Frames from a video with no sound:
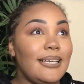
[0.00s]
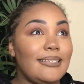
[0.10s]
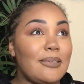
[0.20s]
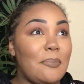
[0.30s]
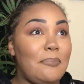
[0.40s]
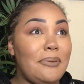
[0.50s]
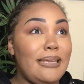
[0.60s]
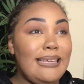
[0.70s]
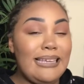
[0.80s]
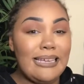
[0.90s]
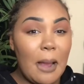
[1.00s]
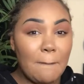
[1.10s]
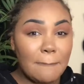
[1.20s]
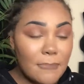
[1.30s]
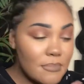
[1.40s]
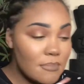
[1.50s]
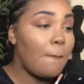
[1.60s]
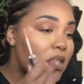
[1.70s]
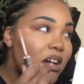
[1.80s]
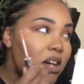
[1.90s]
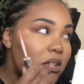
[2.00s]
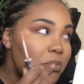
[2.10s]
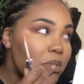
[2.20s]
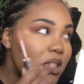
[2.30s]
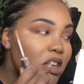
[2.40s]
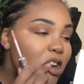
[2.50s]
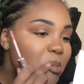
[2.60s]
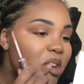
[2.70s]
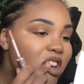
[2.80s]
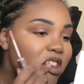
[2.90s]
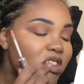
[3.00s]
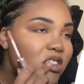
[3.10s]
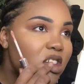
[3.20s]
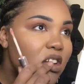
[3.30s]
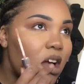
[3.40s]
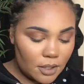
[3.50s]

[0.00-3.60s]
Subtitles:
It's a bee. How did a bee get in my house?